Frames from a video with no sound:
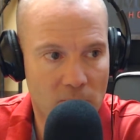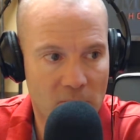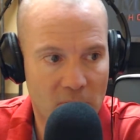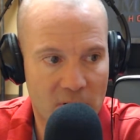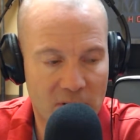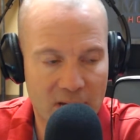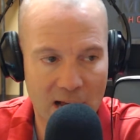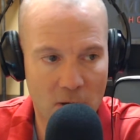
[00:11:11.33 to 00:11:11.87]

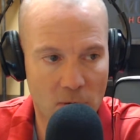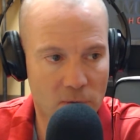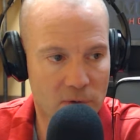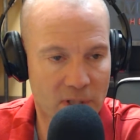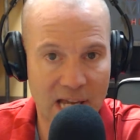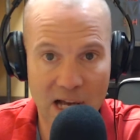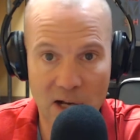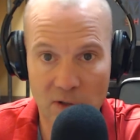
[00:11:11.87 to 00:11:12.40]

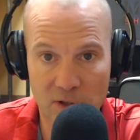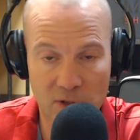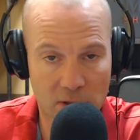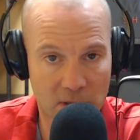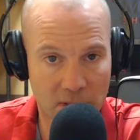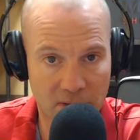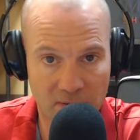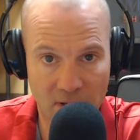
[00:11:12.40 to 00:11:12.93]
town
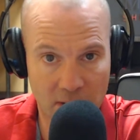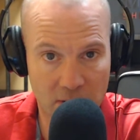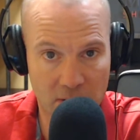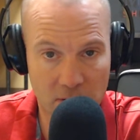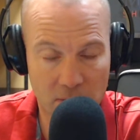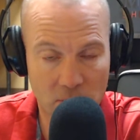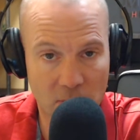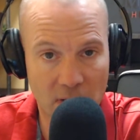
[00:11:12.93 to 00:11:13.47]
council
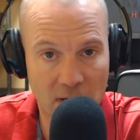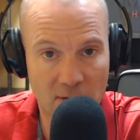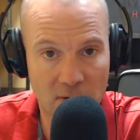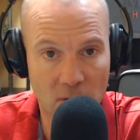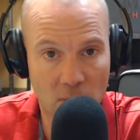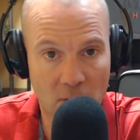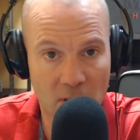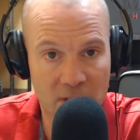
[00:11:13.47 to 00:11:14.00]
event or
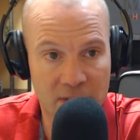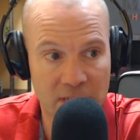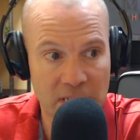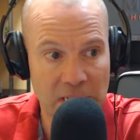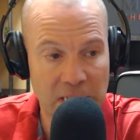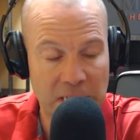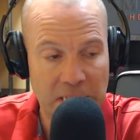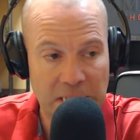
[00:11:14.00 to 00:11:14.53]
whatever it was.
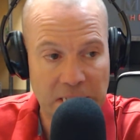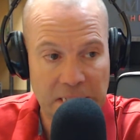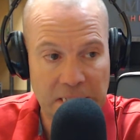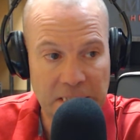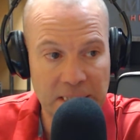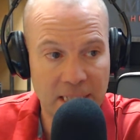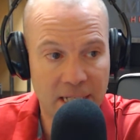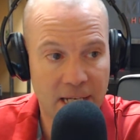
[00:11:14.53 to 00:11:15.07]

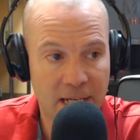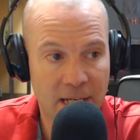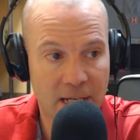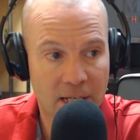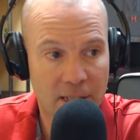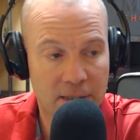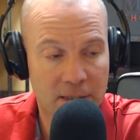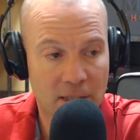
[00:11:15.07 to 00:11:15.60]

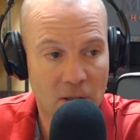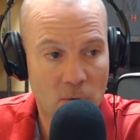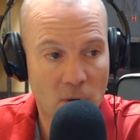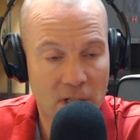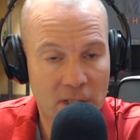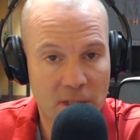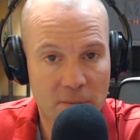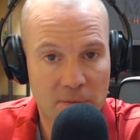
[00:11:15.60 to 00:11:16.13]
And I
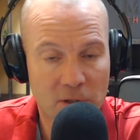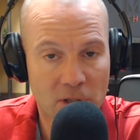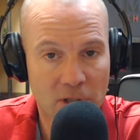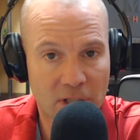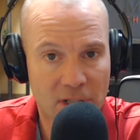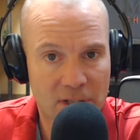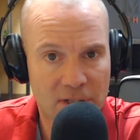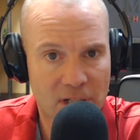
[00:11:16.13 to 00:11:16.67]
walked up to
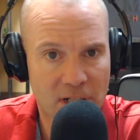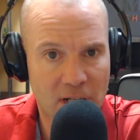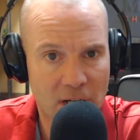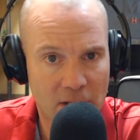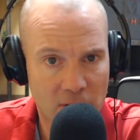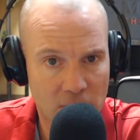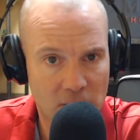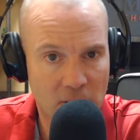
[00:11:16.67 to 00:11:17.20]
Ernie and said,
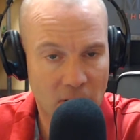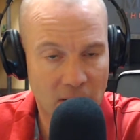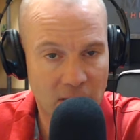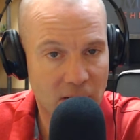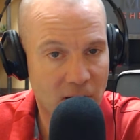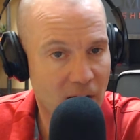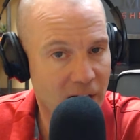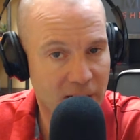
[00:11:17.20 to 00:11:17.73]
I
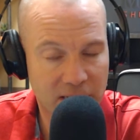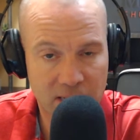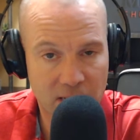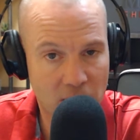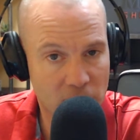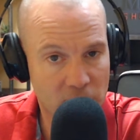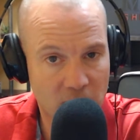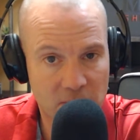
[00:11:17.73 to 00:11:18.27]
highly
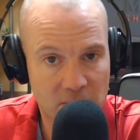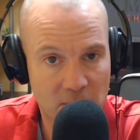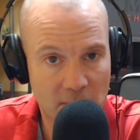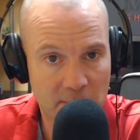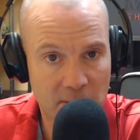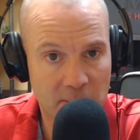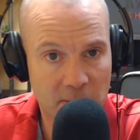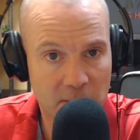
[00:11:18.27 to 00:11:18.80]
doubt you
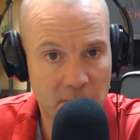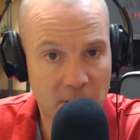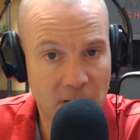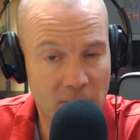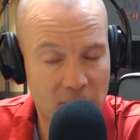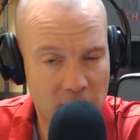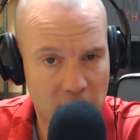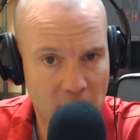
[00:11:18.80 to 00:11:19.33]
remember me, but
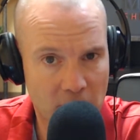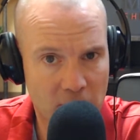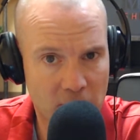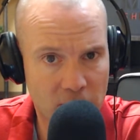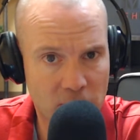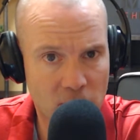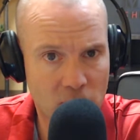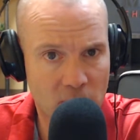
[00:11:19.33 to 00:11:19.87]
I remember
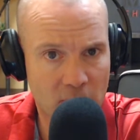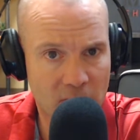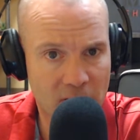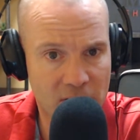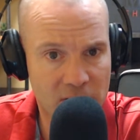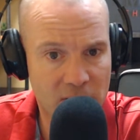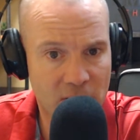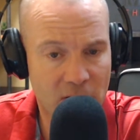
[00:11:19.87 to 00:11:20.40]
you. And I
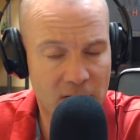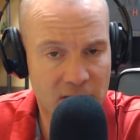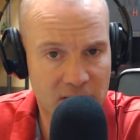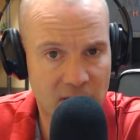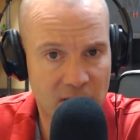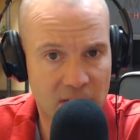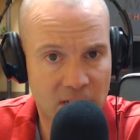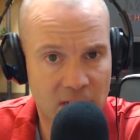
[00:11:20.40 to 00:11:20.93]
just got to
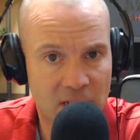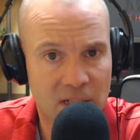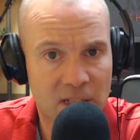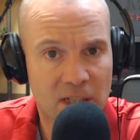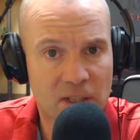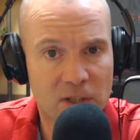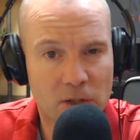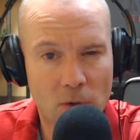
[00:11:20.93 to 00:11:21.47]
tell you,
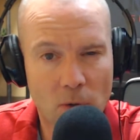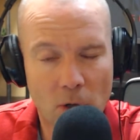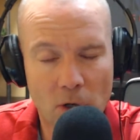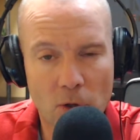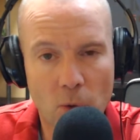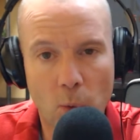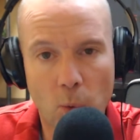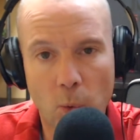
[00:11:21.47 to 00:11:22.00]
you are
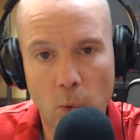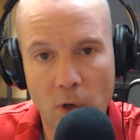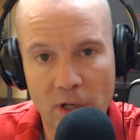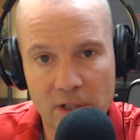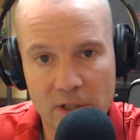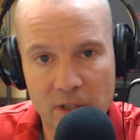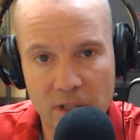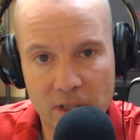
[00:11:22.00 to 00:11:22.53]
the
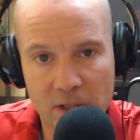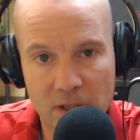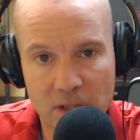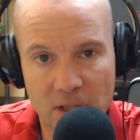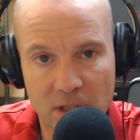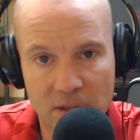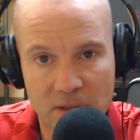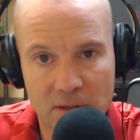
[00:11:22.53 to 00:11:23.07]
one teacher